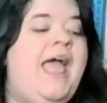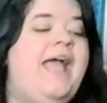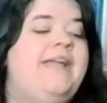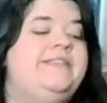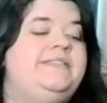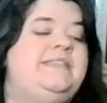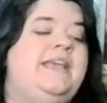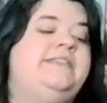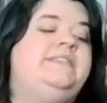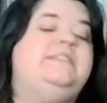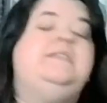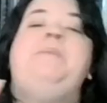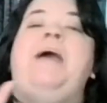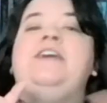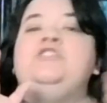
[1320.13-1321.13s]
and says,
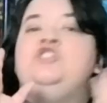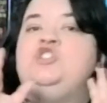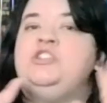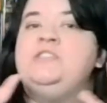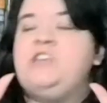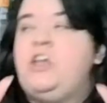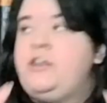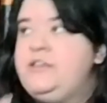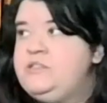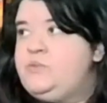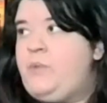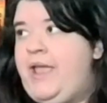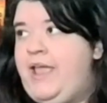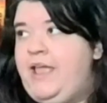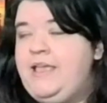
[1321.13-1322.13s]
Sebastian's on his way